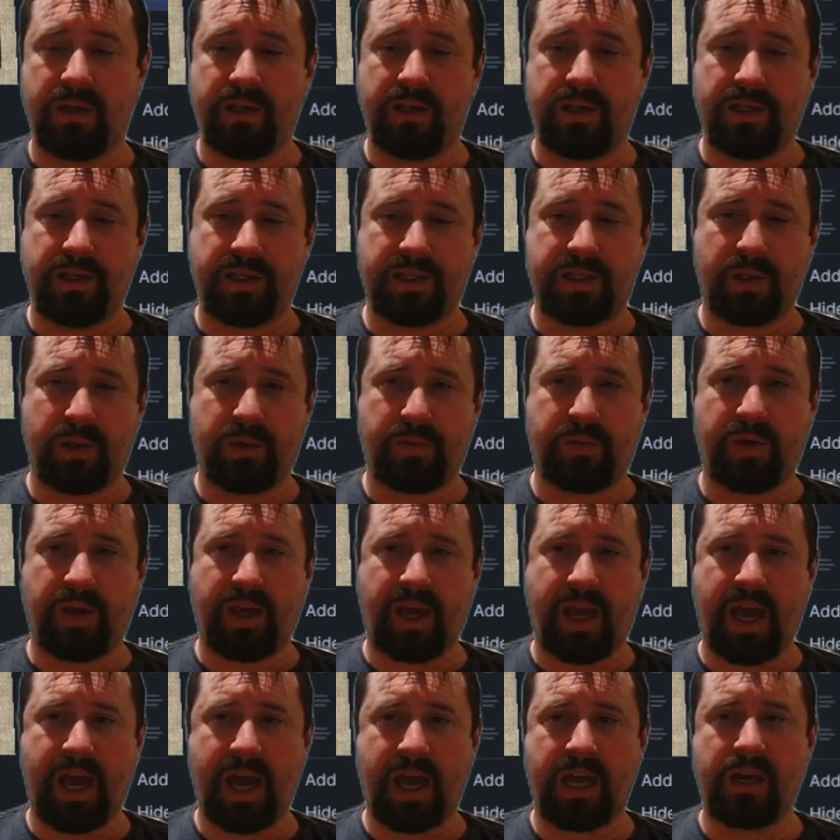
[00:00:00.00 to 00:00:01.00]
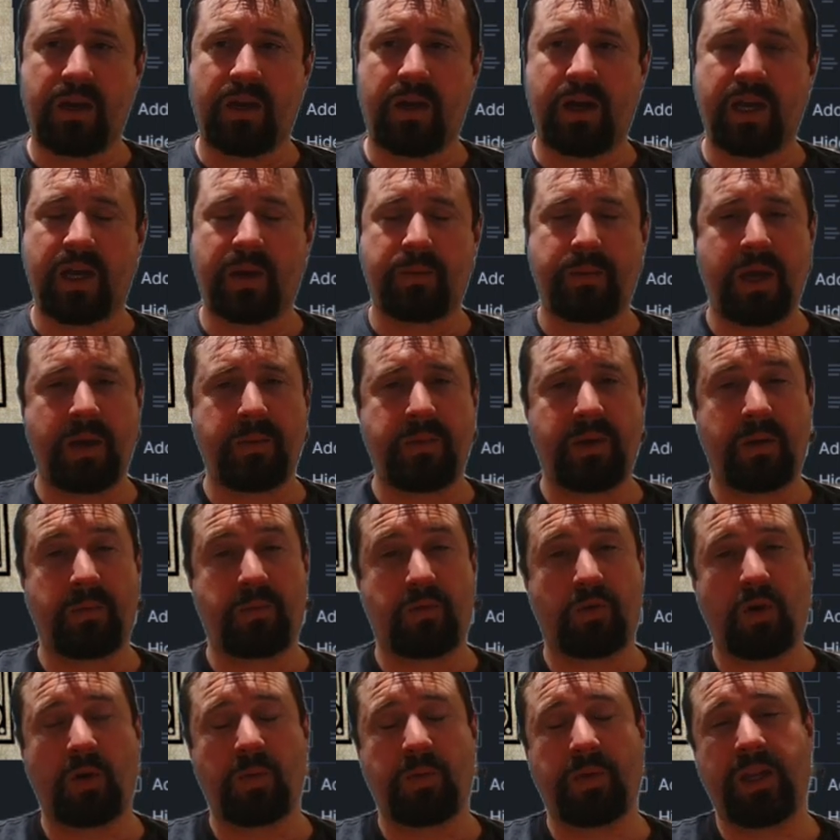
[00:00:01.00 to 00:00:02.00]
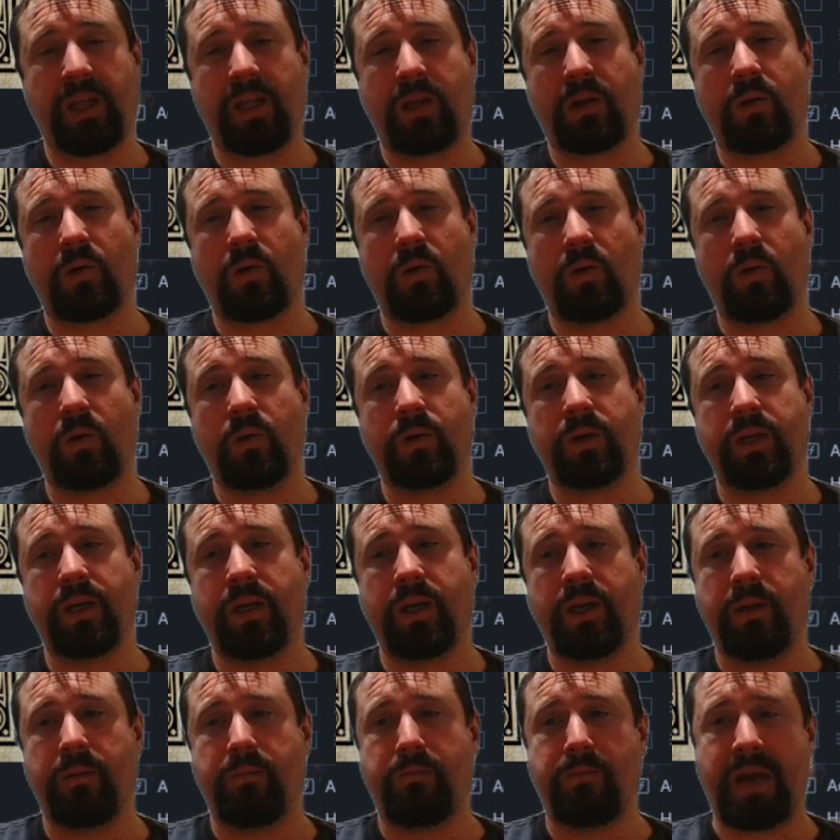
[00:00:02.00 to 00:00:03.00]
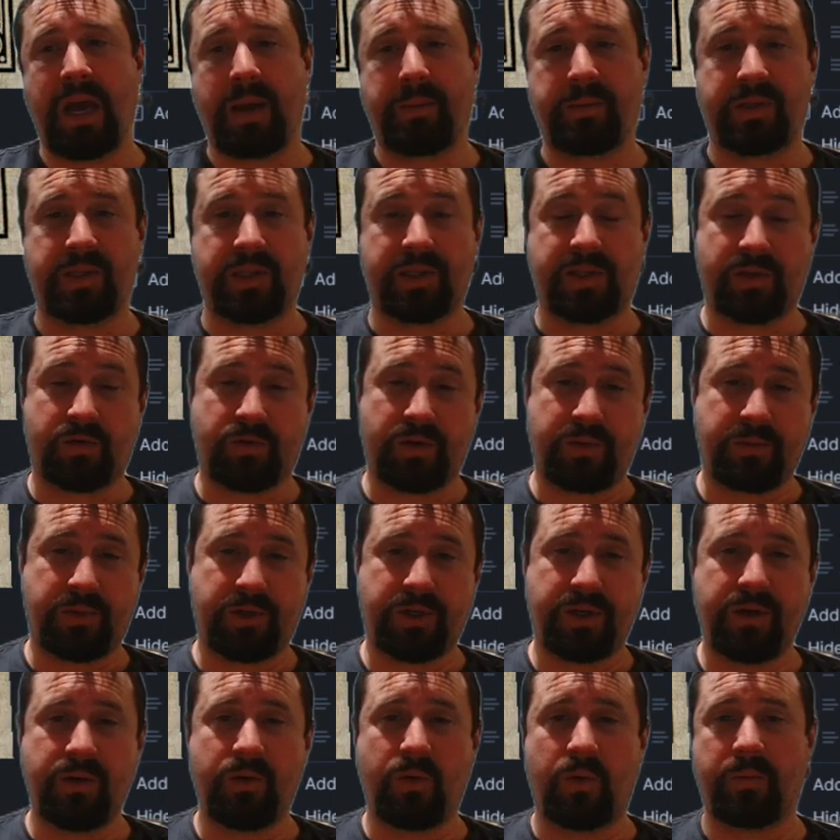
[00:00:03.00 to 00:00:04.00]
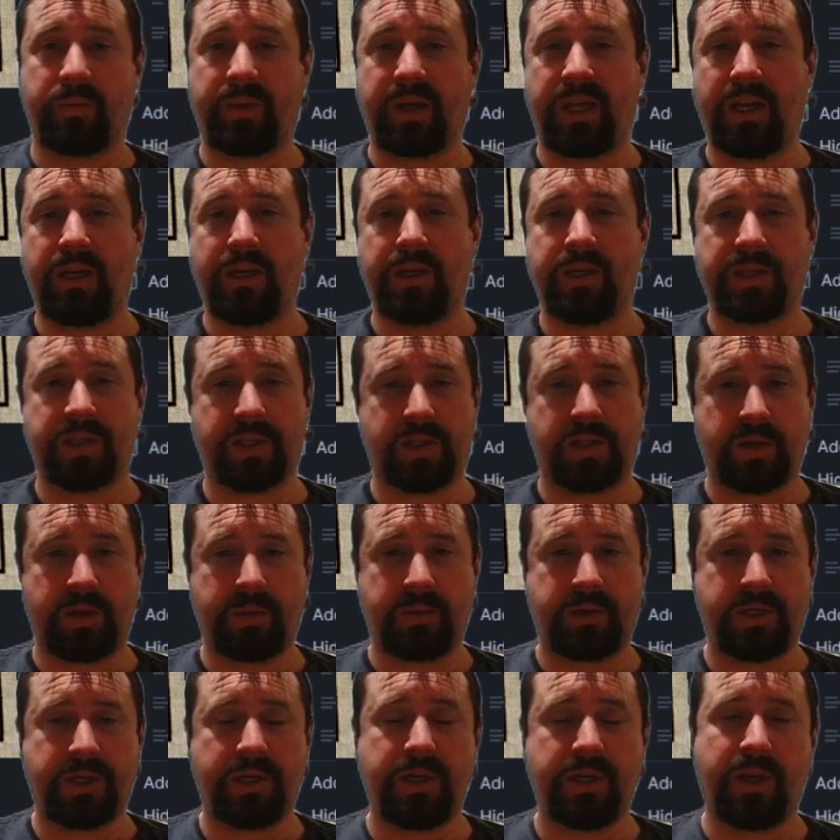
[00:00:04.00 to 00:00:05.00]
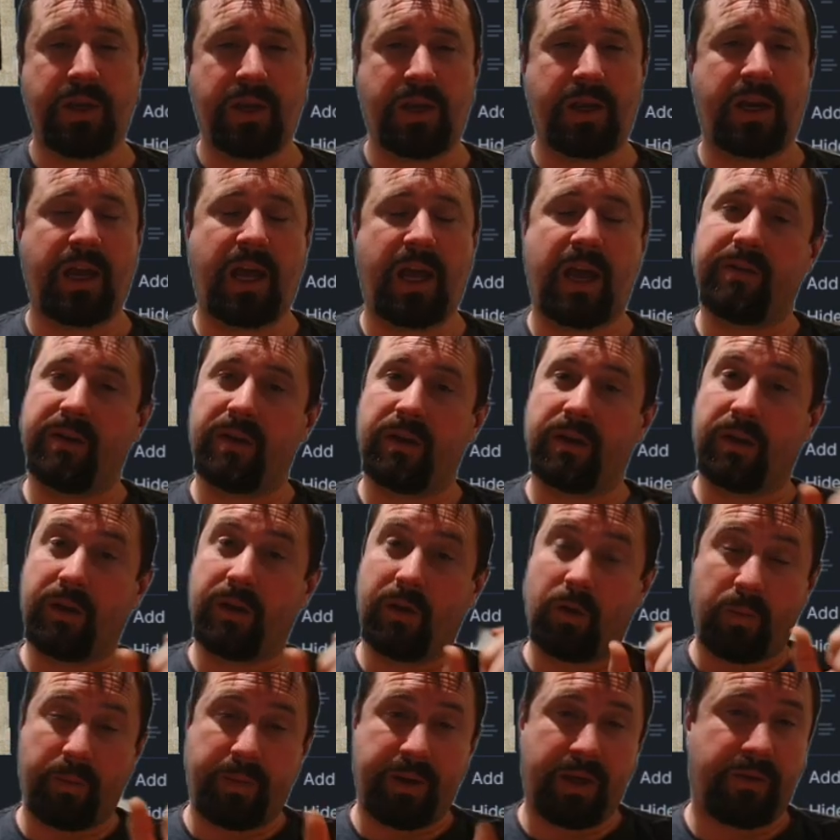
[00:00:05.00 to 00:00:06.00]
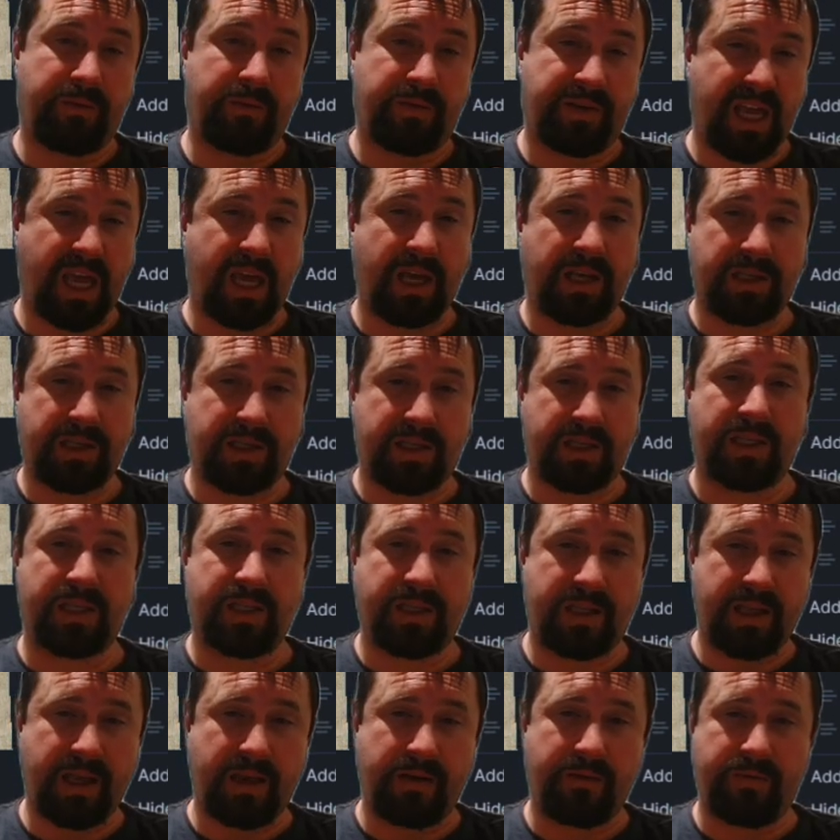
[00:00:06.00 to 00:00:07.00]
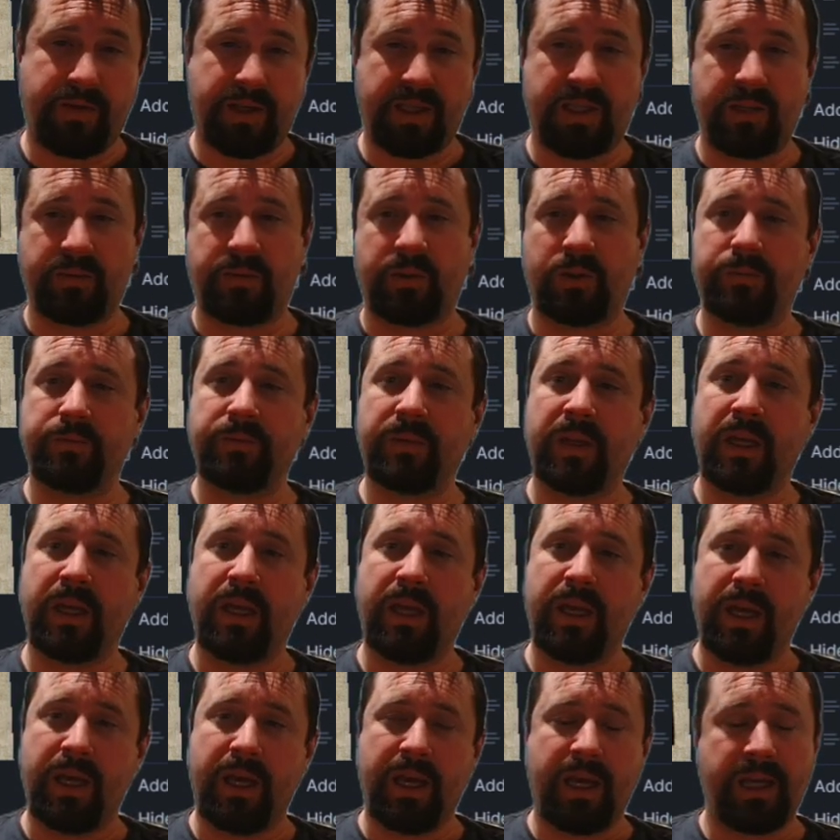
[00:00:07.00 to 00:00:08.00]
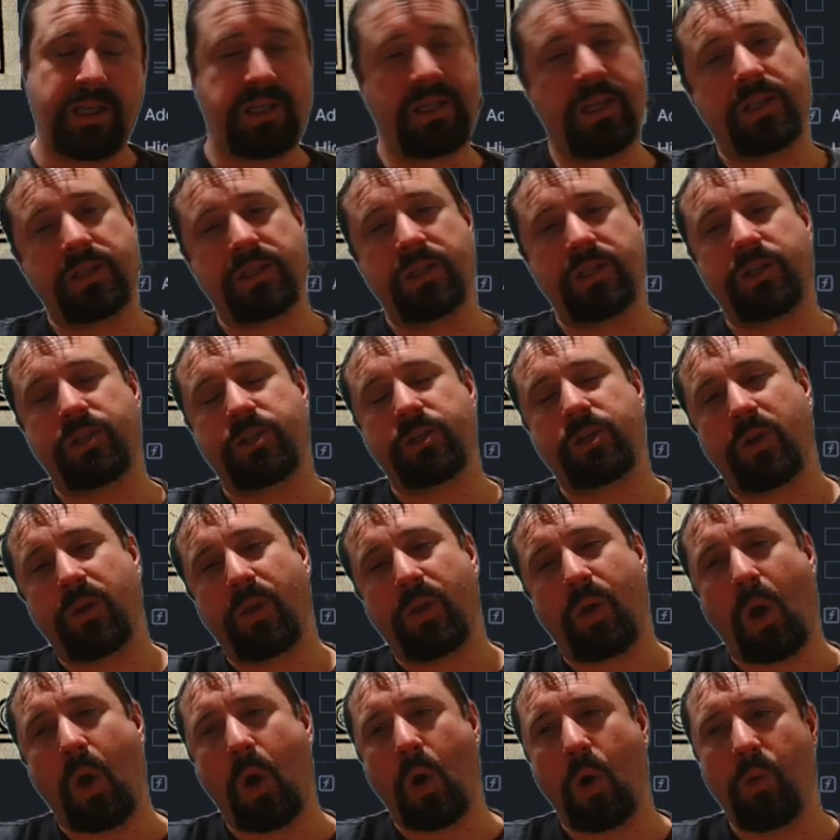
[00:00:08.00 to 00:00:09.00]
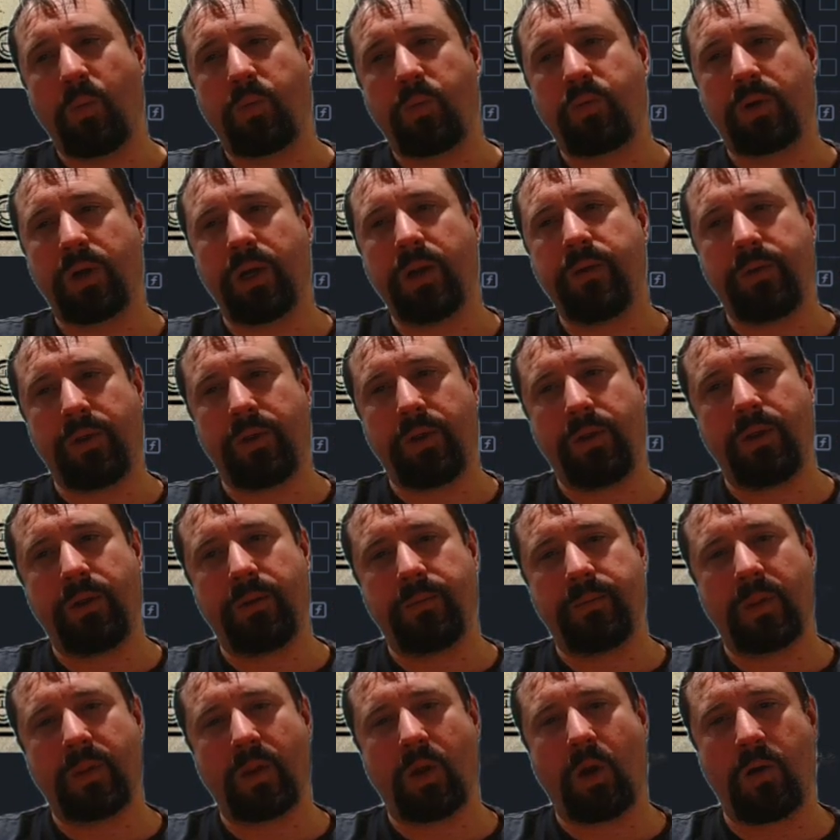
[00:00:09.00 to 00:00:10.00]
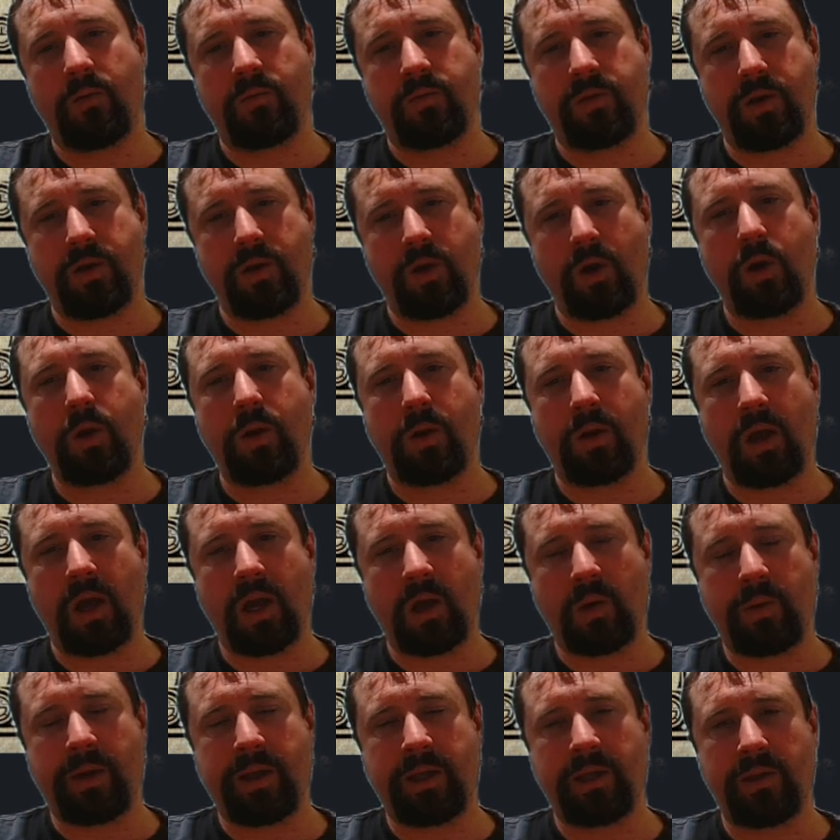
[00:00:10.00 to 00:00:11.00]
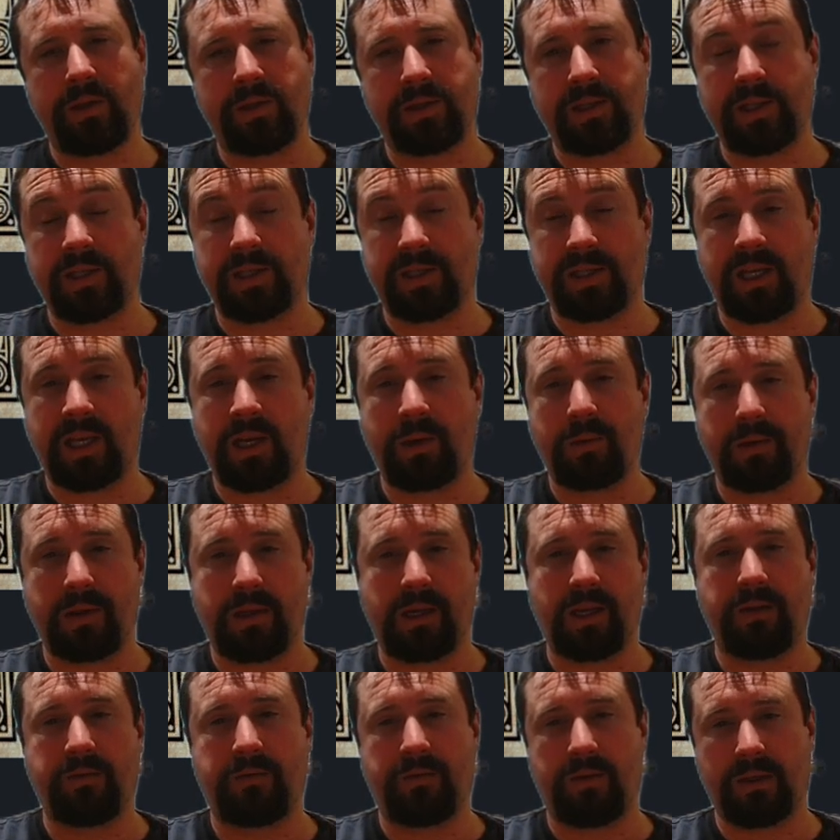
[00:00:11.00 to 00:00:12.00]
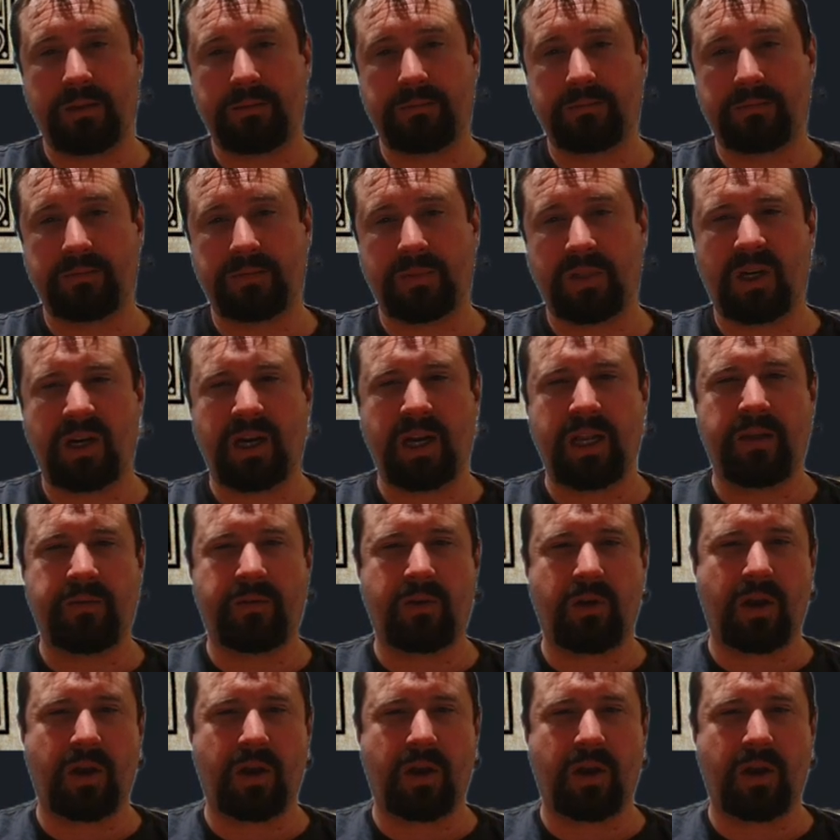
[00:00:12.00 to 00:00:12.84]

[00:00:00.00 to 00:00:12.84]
So if you had like maybe a property called map description or pin description, you could have a little bit of text that's then visible. It doesn't show the whole preview of the note like we're used to seeing with Leaflet. All right, you've got to